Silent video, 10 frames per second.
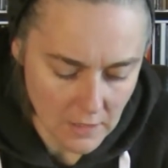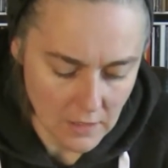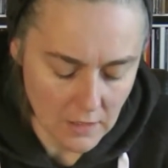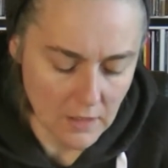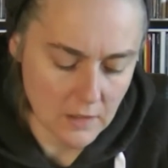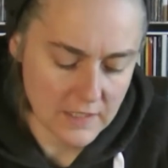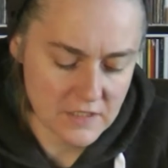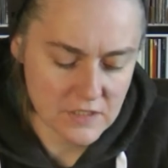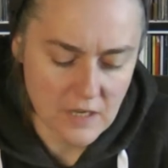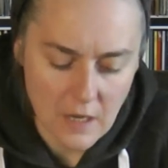
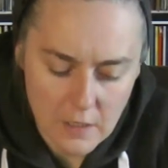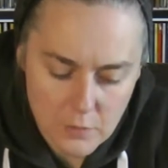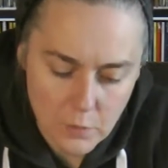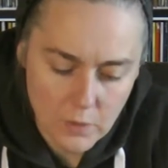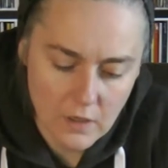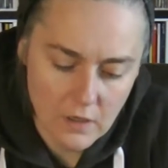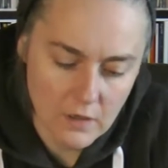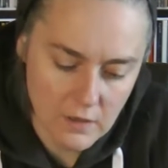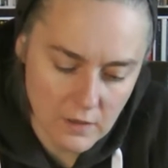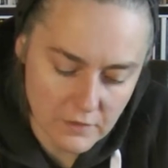Let's start
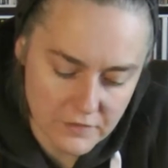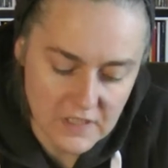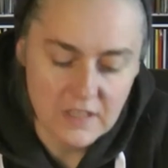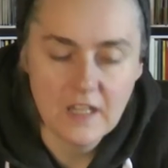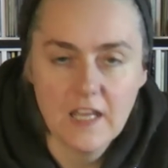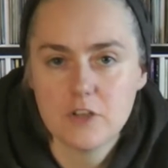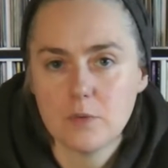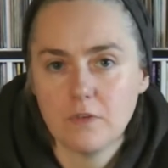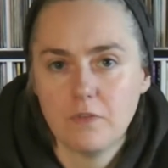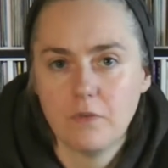with the
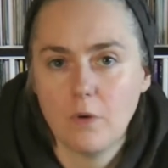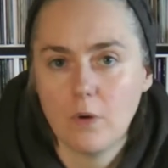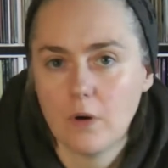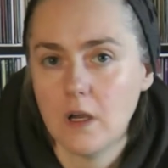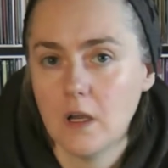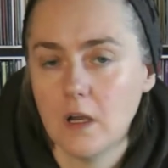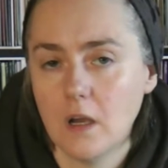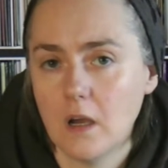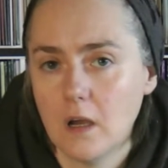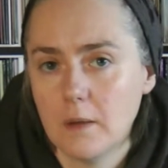Natural 4.
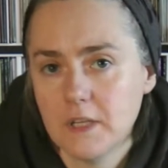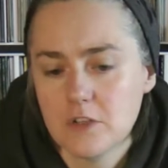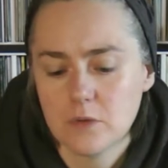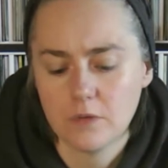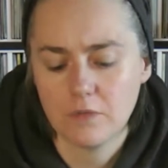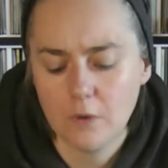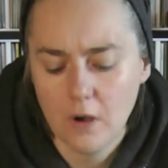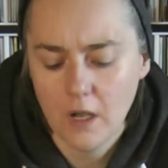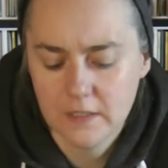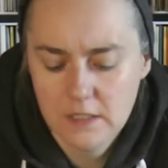Natural
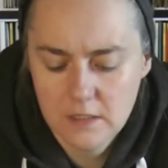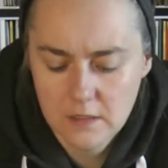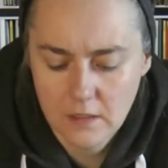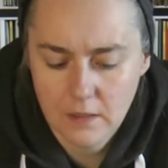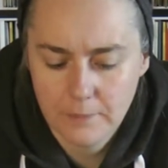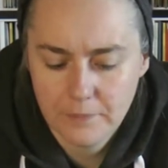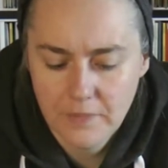4, I did an